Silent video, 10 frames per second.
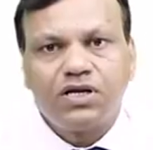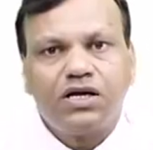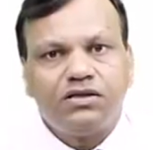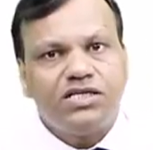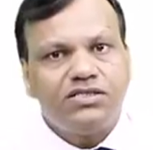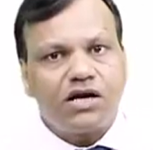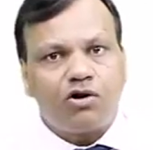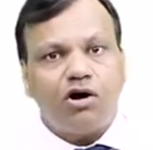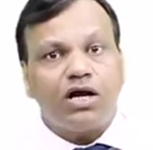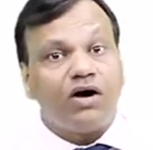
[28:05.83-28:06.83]
These are
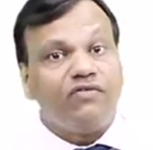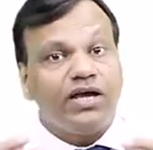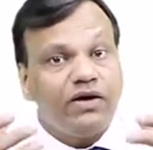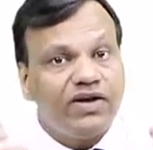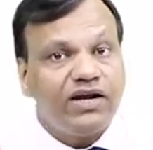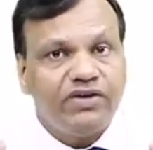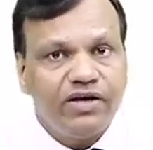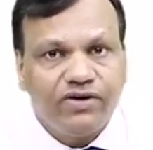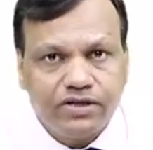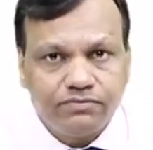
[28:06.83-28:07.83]
not available
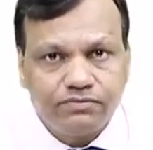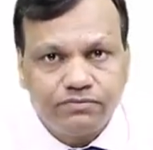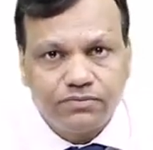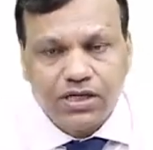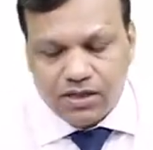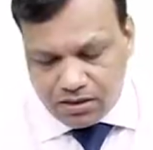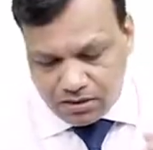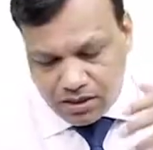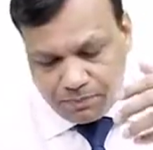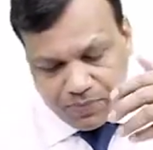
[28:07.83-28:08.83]
everywhere.
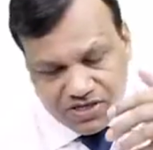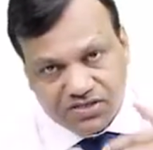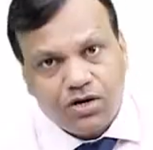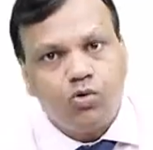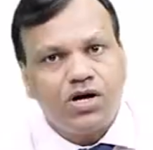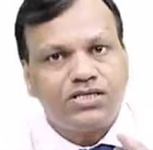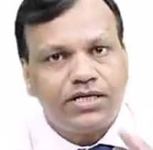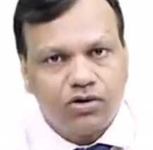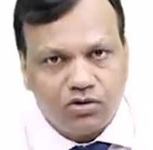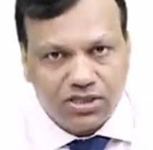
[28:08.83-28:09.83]
The person who are
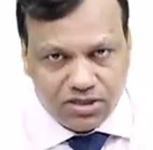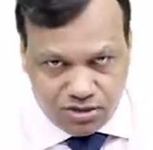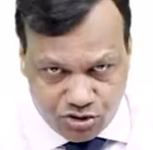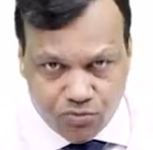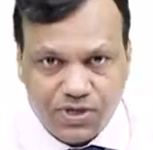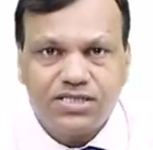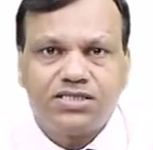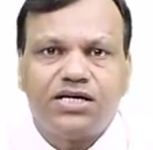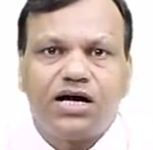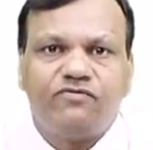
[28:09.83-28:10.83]
sitting on these instruments,
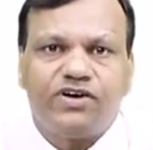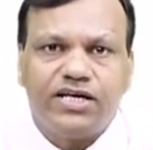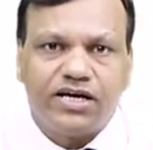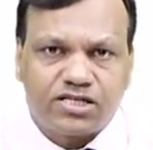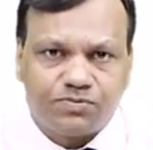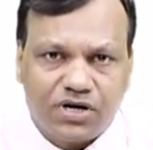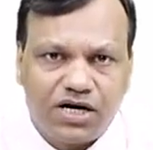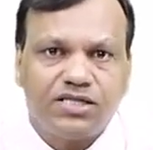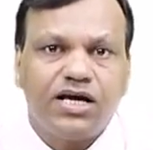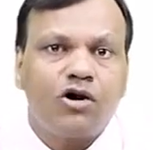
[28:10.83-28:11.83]
they are very
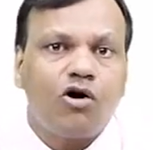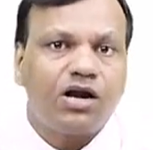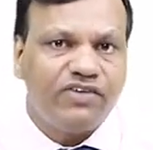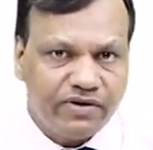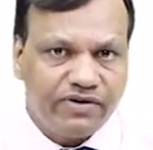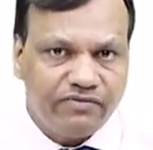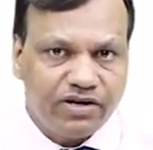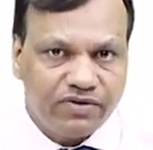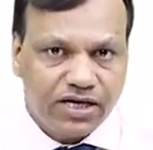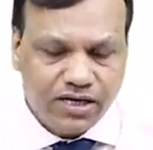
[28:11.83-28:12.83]
expert, they are not available
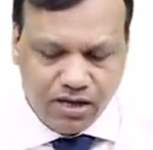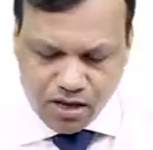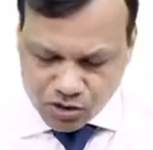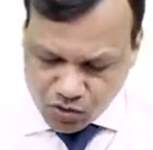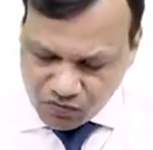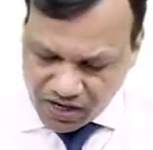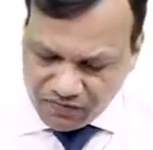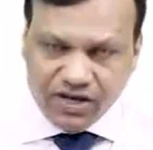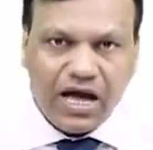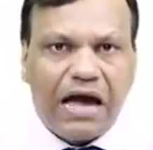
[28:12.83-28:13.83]
everywhere. So when
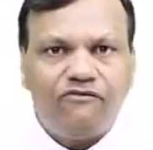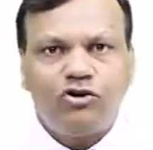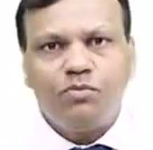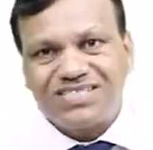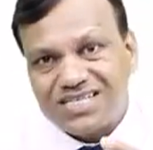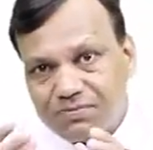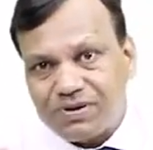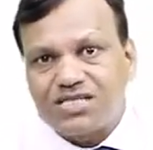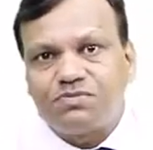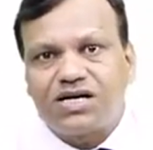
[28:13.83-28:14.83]
we have to measure the
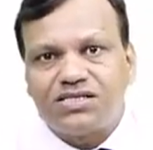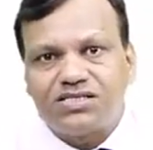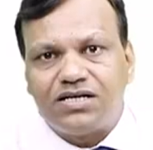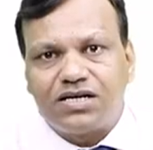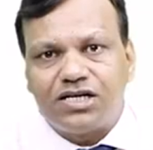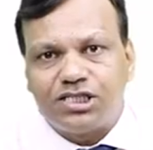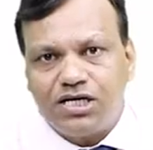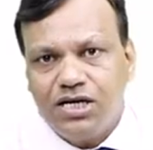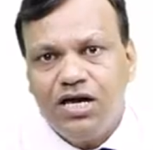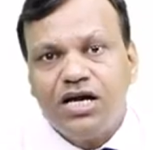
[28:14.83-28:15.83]
plasma
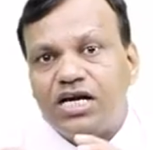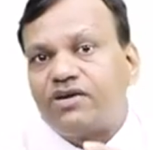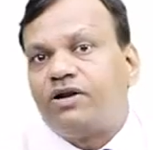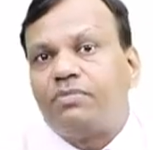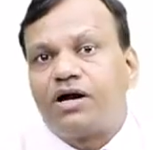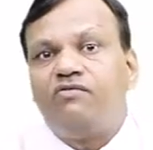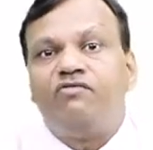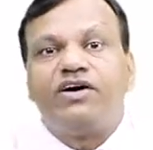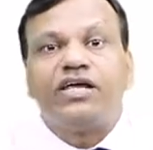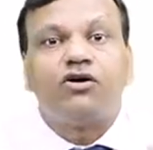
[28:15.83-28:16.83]
concentration, it will become
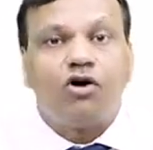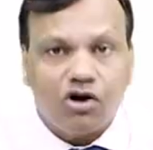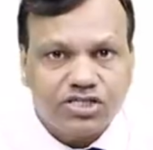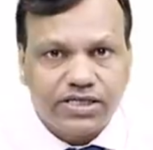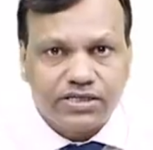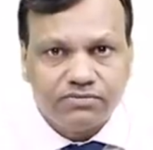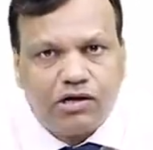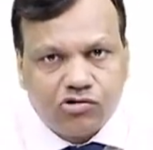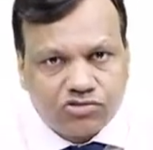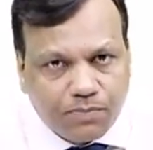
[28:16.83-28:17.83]
very costly.
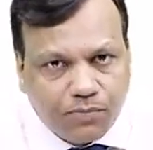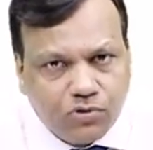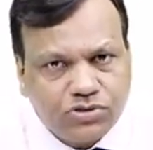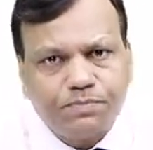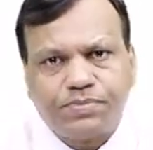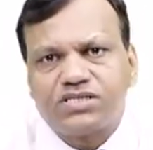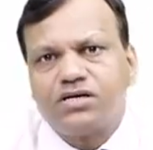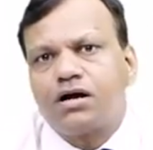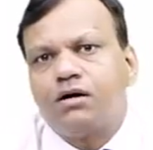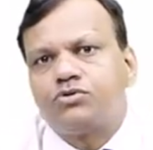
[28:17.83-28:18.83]
Now suppose a
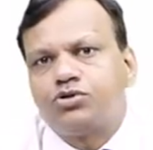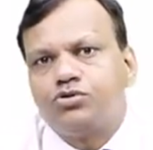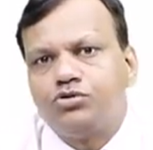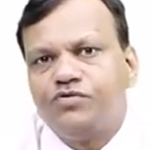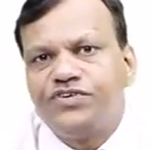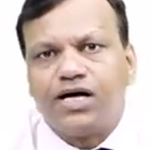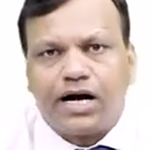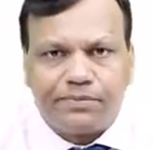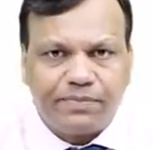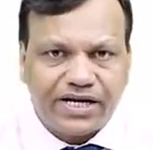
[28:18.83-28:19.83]
person comes to you with
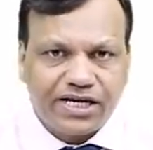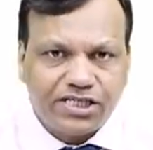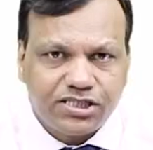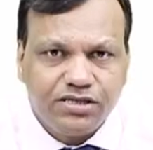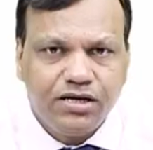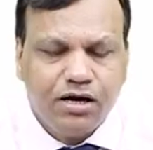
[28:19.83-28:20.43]
hypertension,